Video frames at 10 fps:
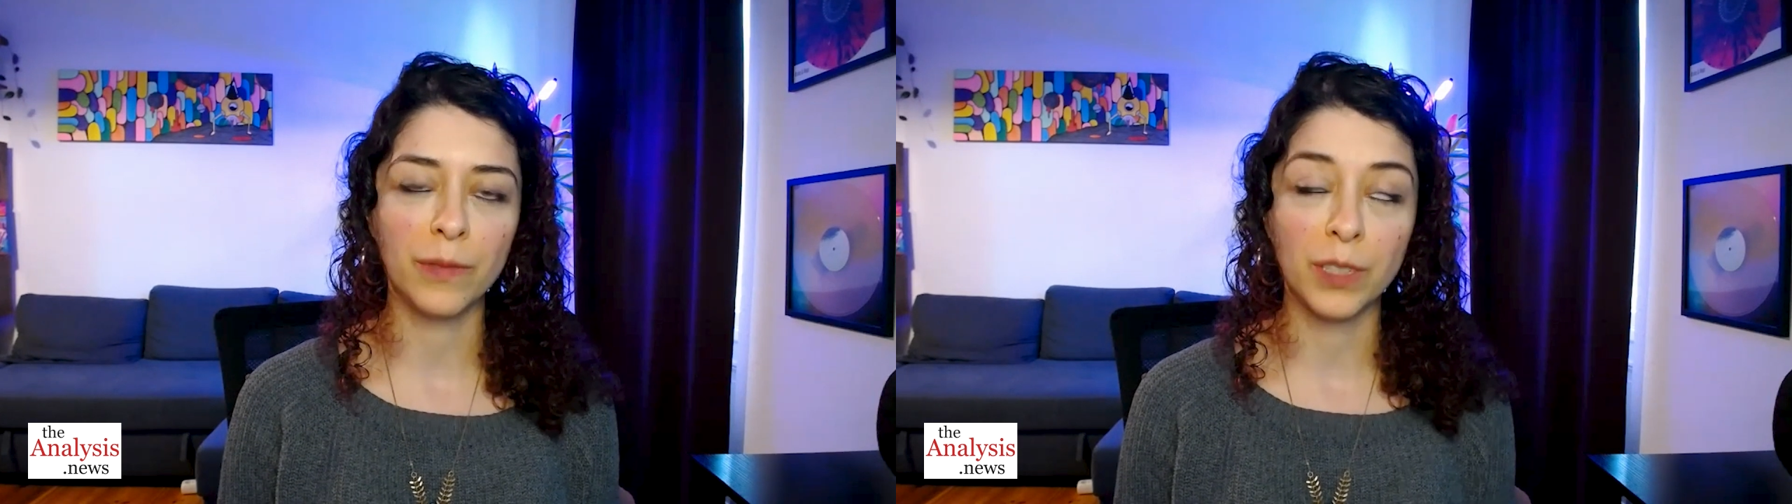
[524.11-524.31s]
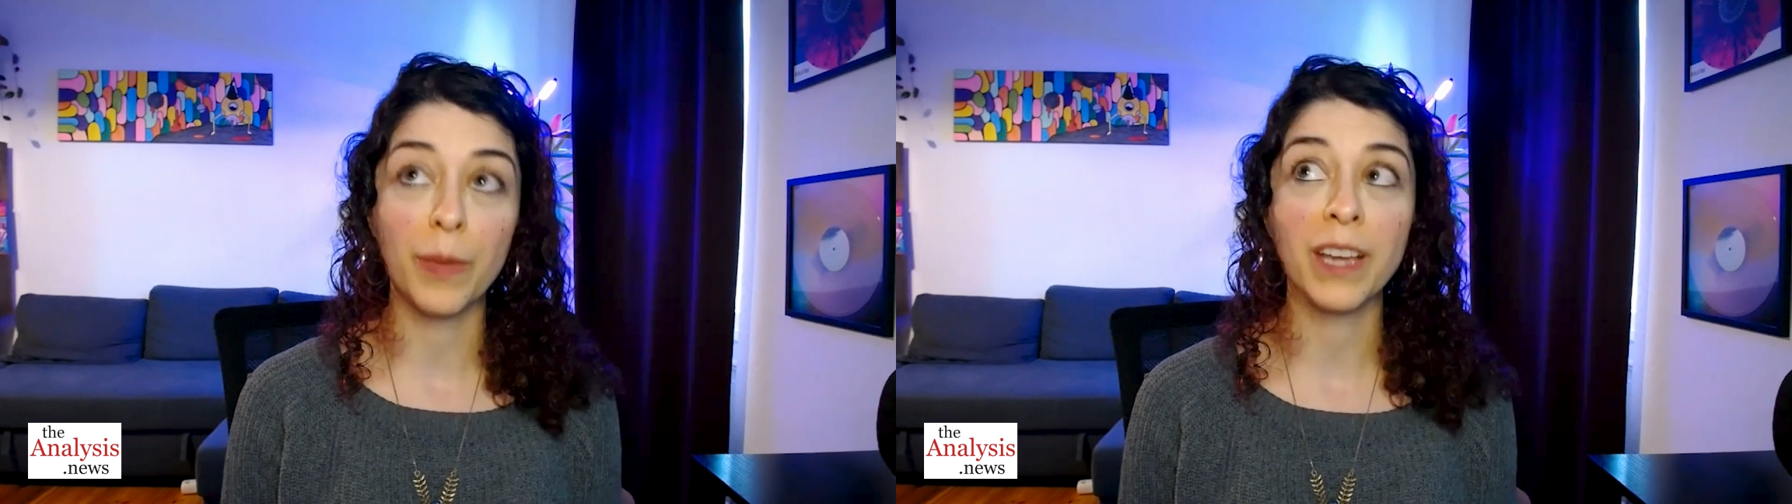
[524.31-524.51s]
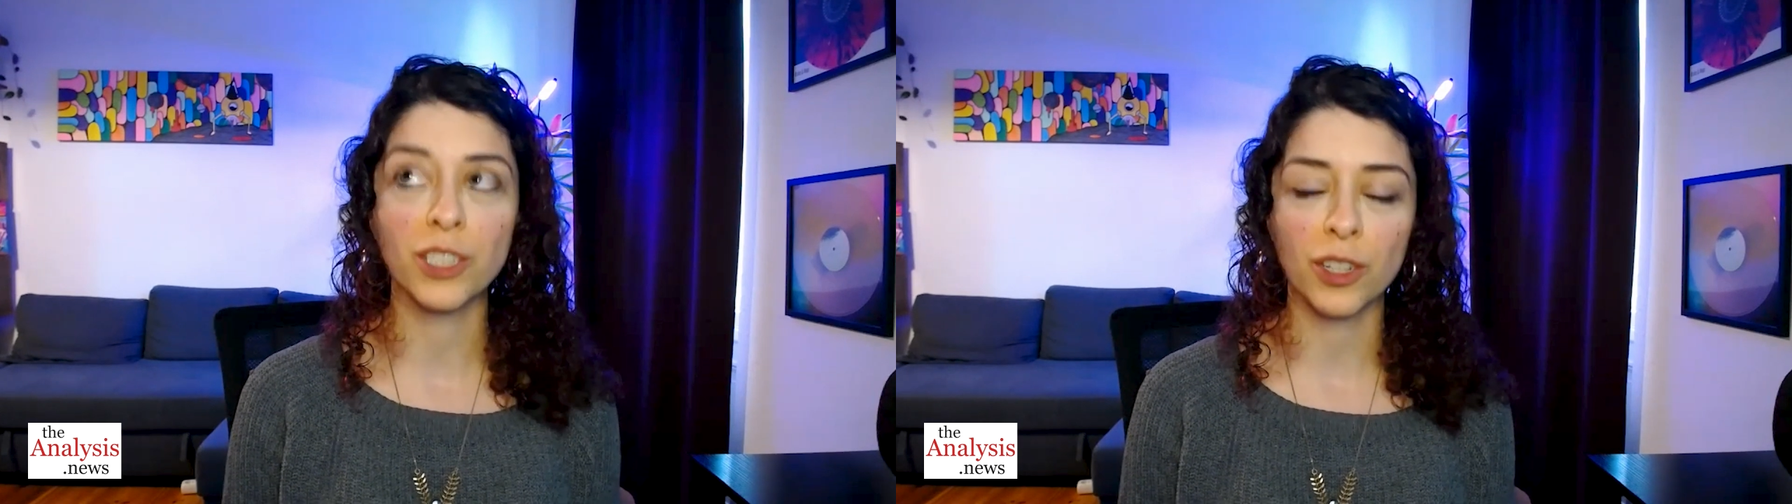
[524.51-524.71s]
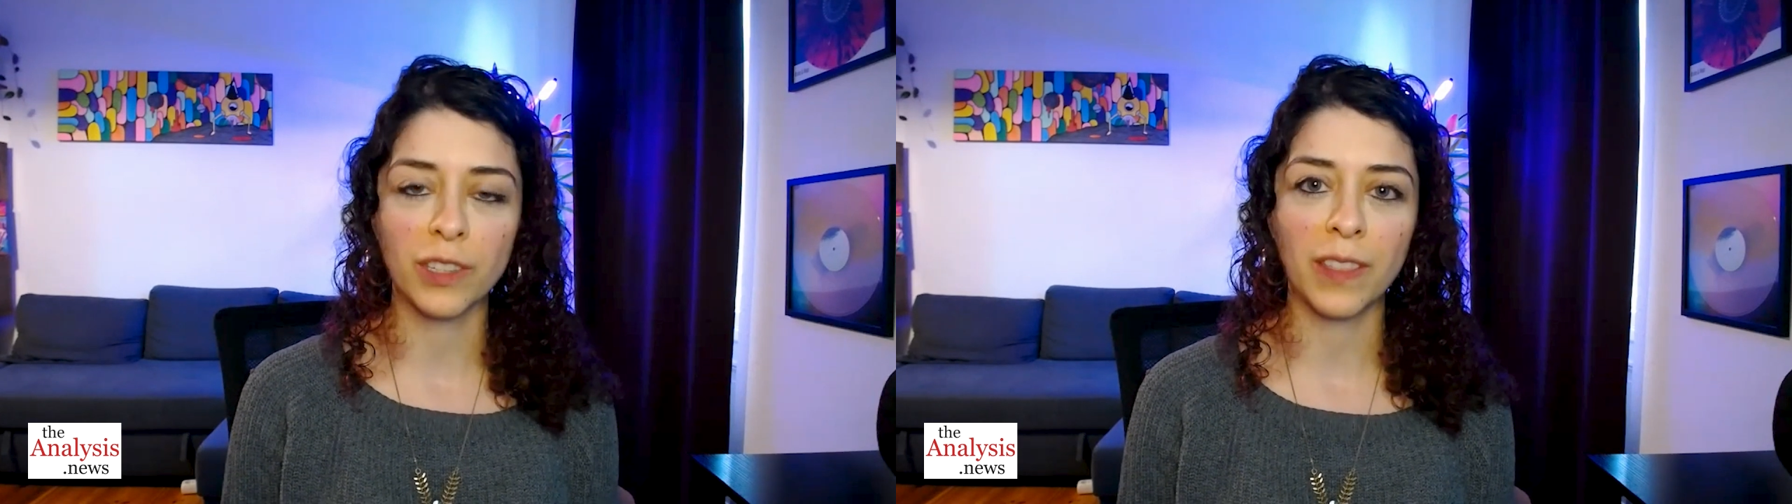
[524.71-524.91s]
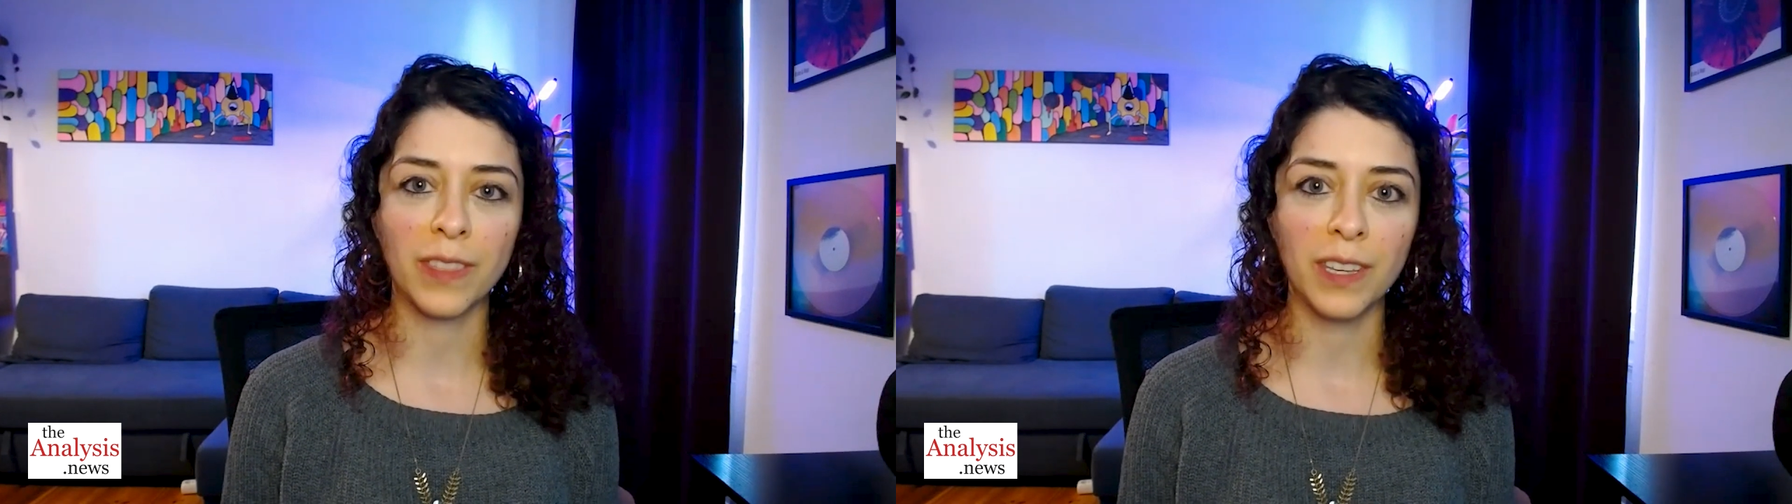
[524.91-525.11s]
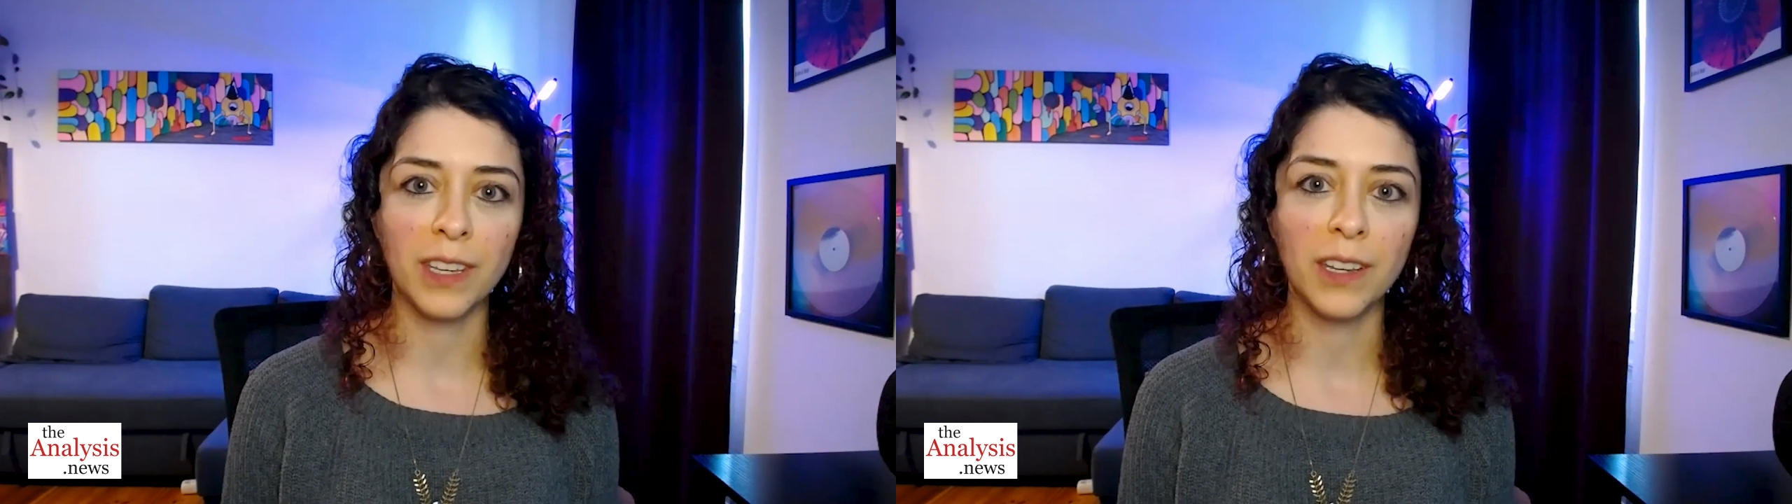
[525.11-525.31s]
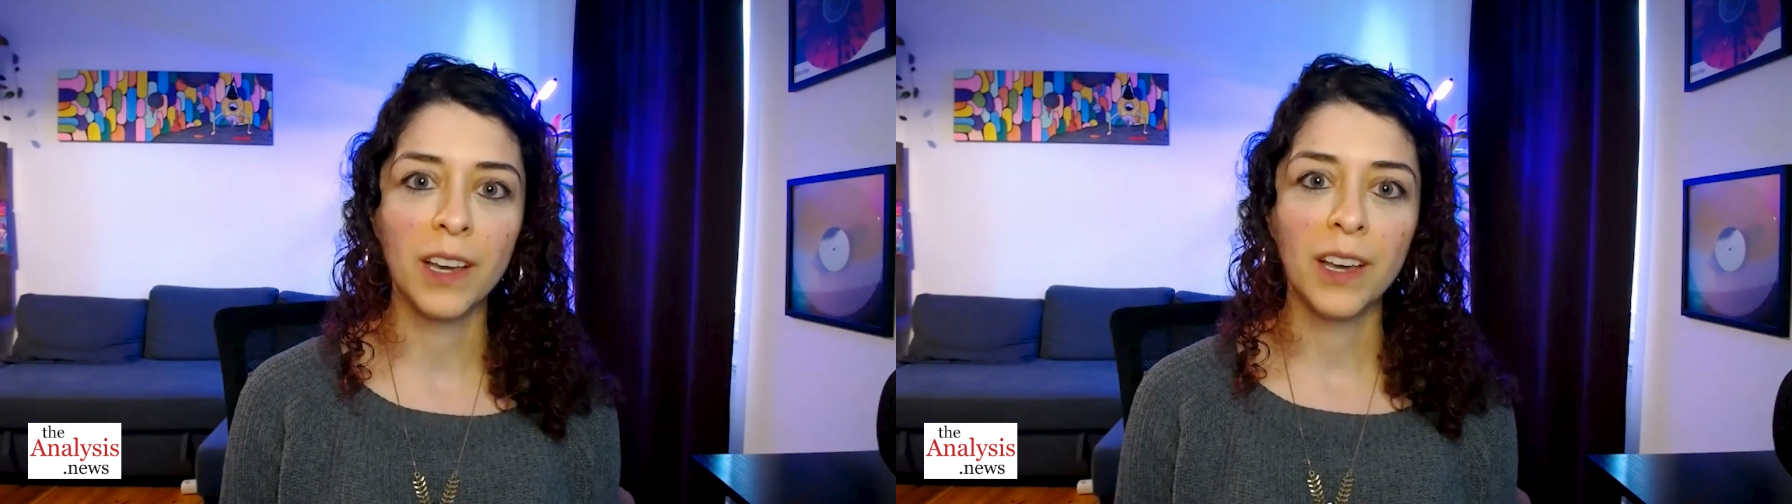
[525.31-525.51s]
make sure that the